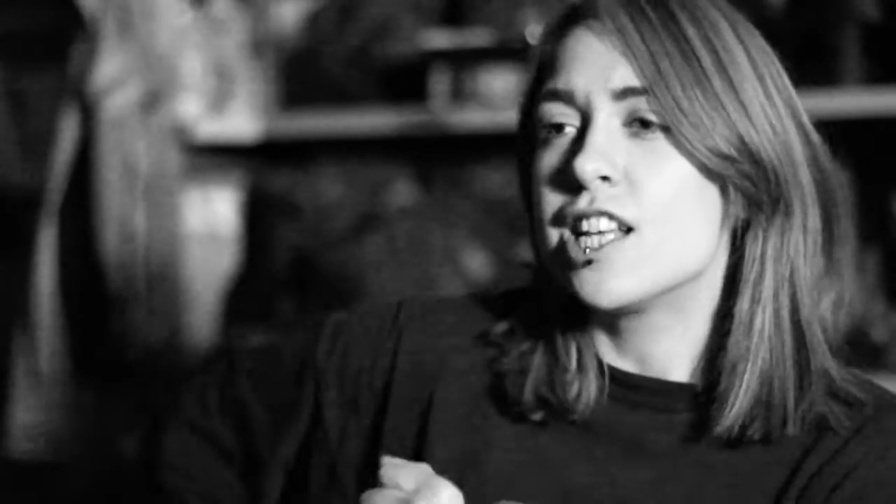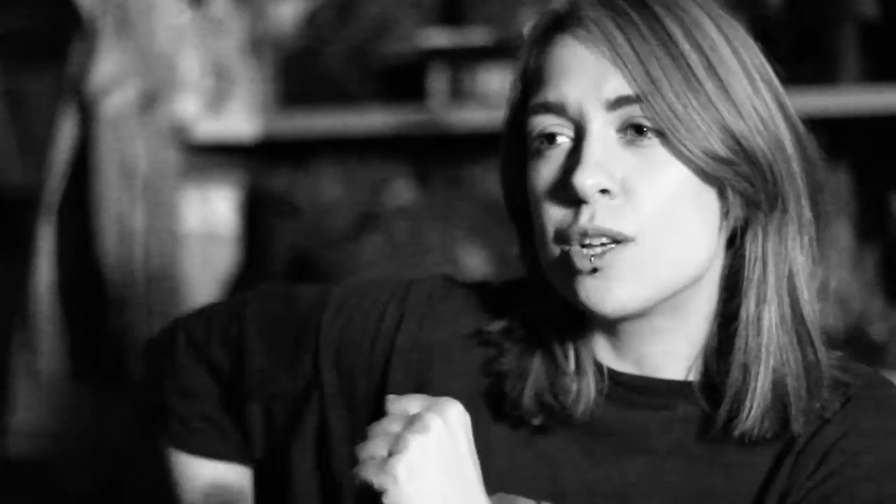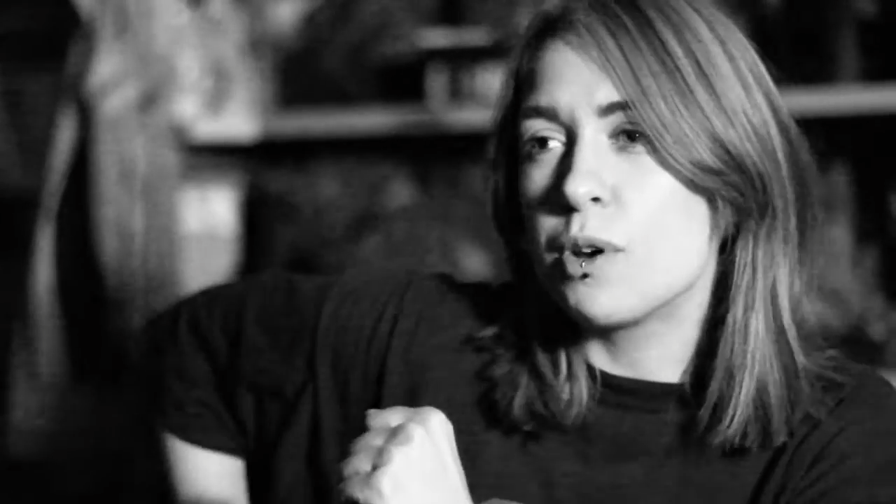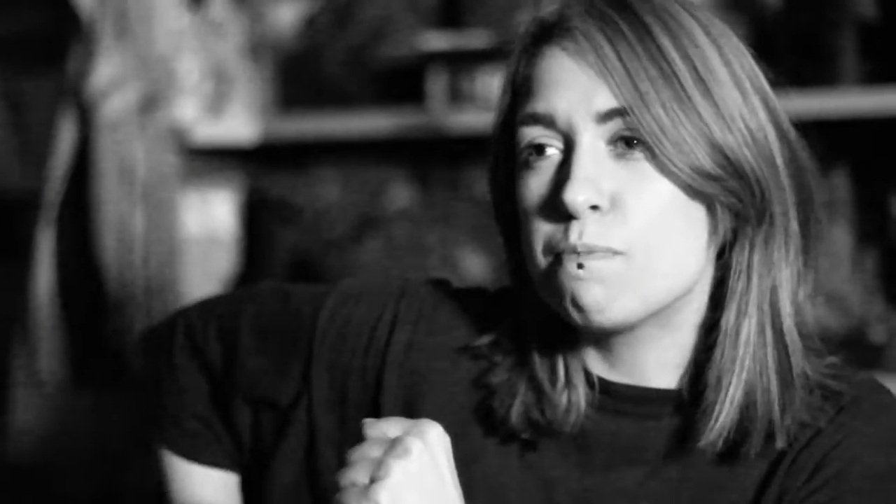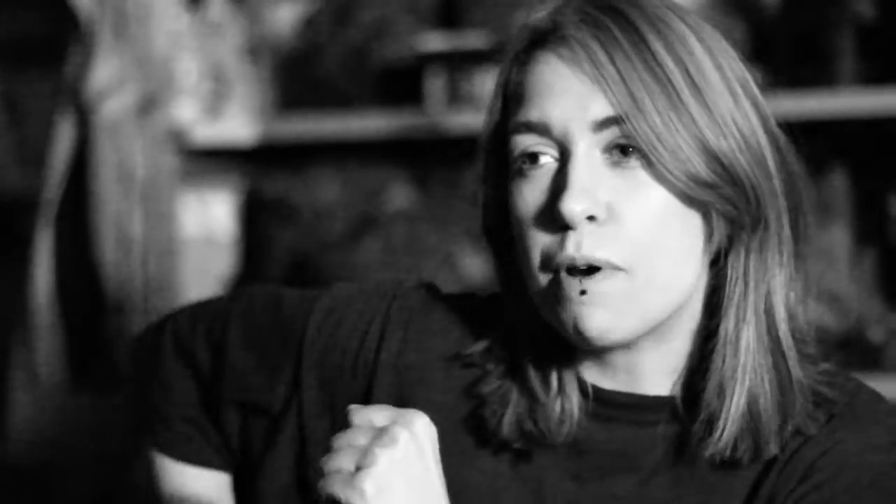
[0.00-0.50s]

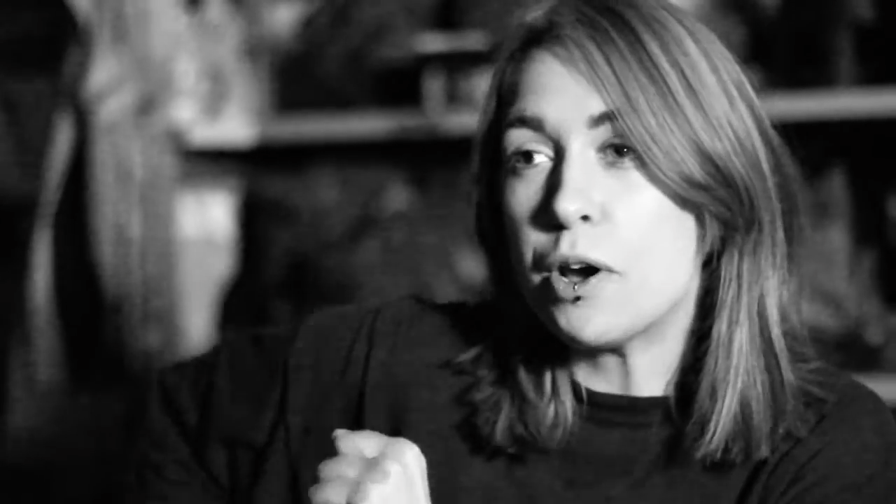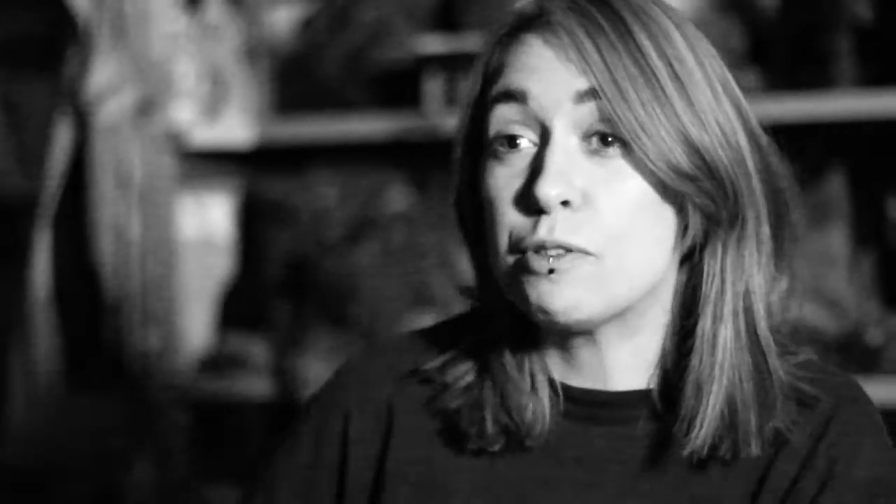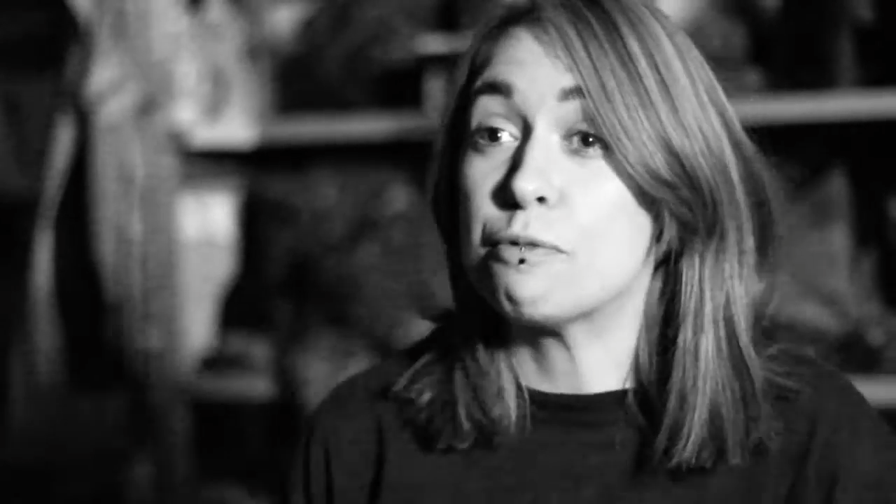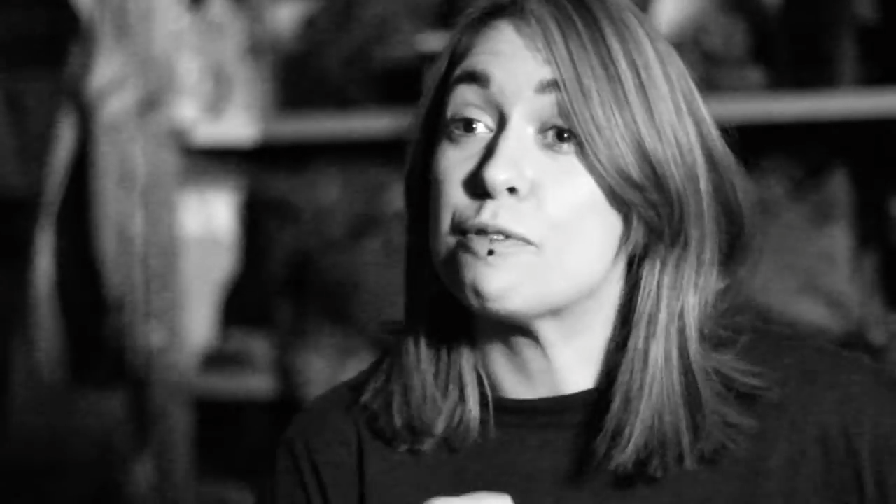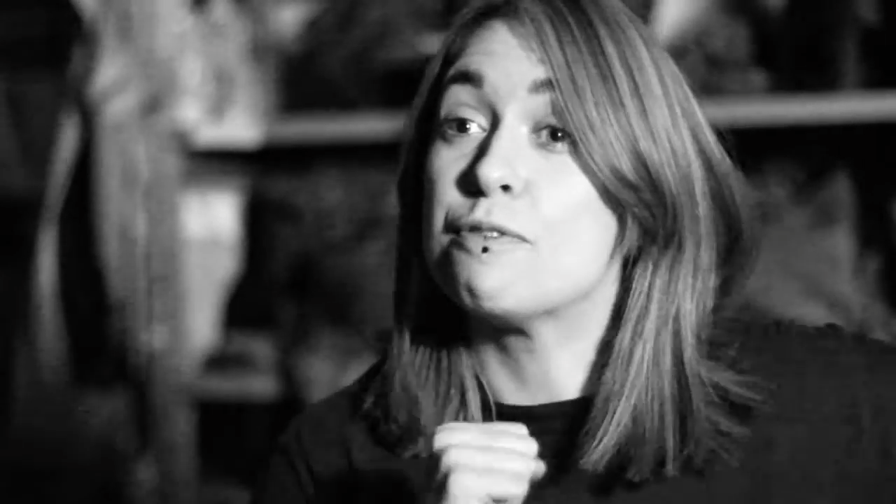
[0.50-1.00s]
So we
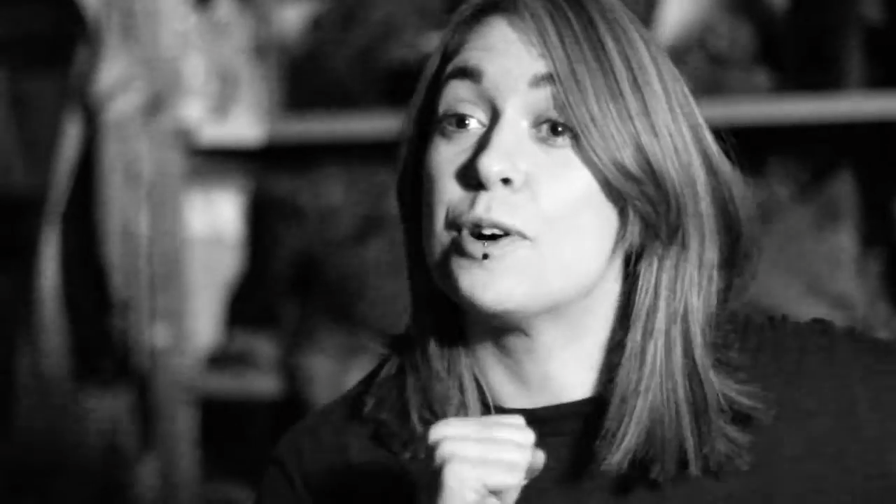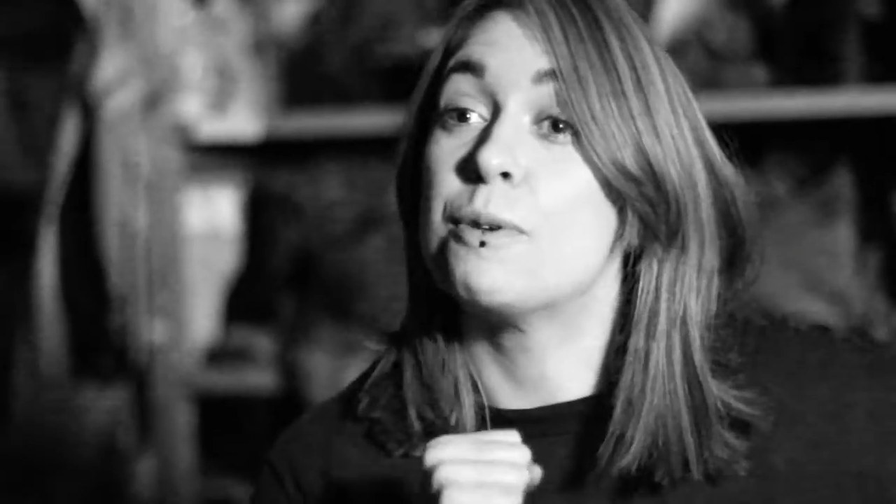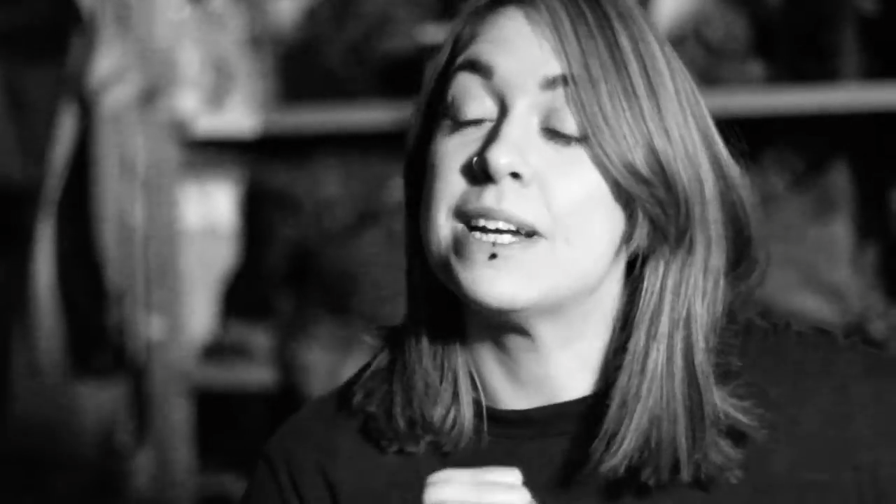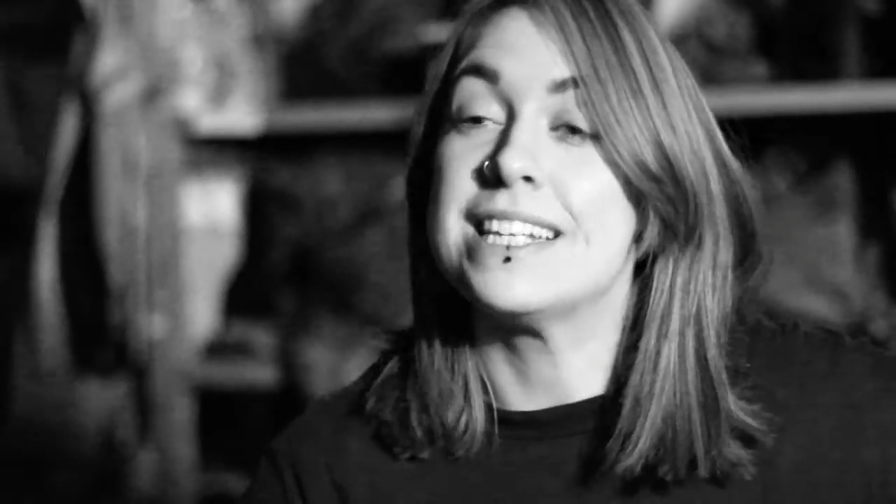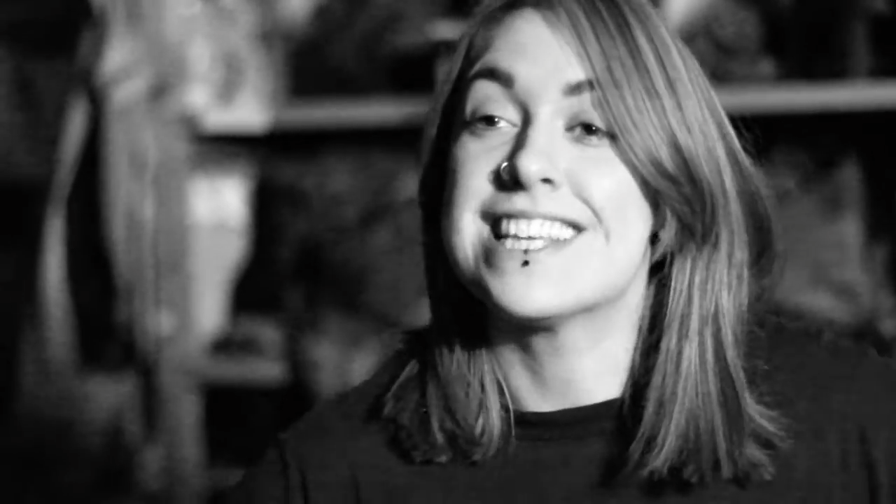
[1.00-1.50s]
both run
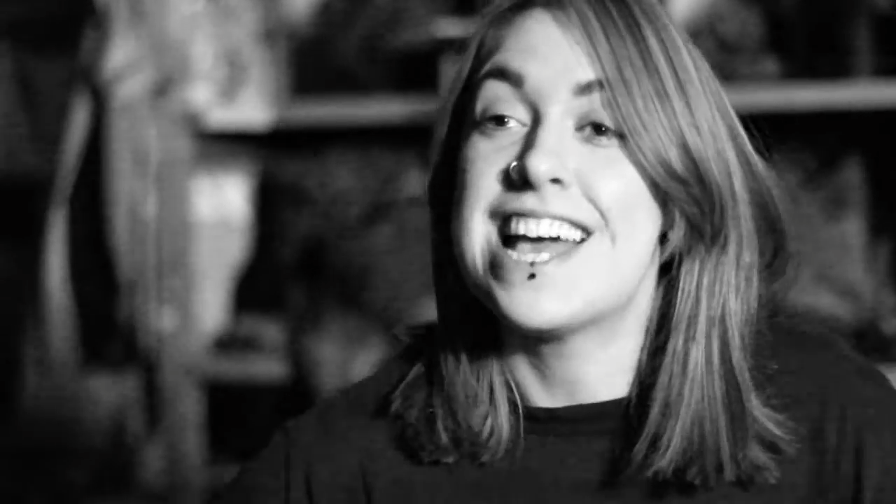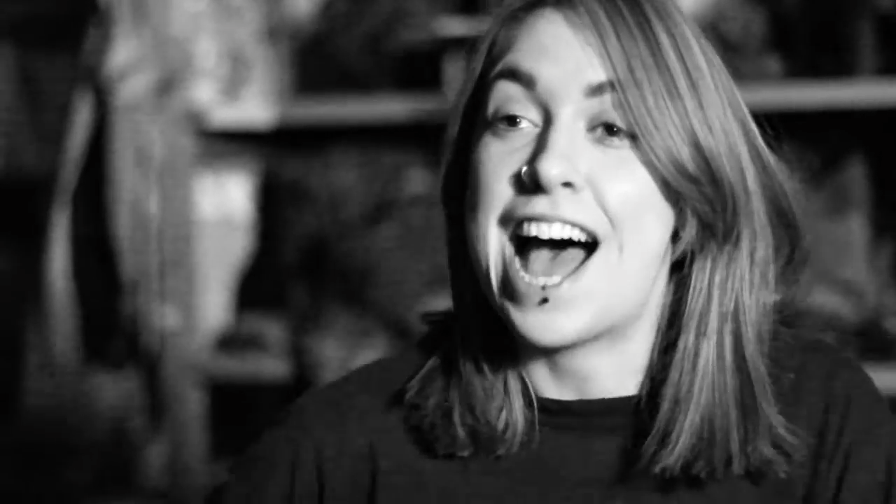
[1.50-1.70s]
forwards